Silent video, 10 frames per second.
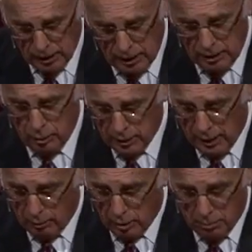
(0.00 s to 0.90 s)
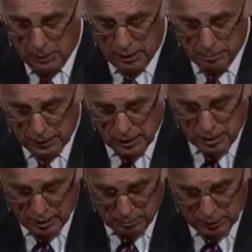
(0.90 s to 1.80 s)
He knew what that word meant
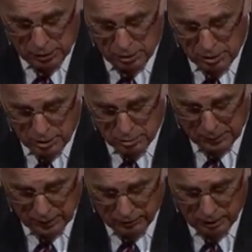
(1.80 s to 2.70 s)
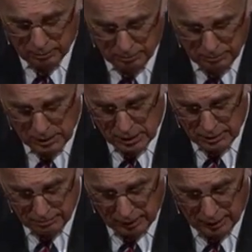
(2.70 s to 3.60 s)
because it had been used to speak of him
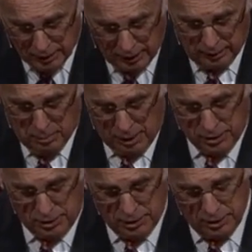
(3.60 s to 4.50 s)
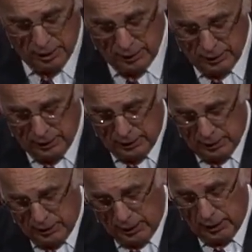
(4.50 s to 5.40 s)
on a daily basis.
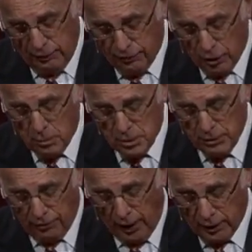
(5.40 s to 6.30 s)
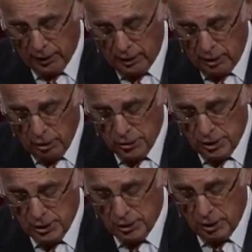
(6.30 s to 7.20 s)
And he affirms the fact that he knows
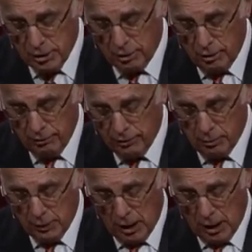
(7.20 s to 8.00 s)
he's a teacher from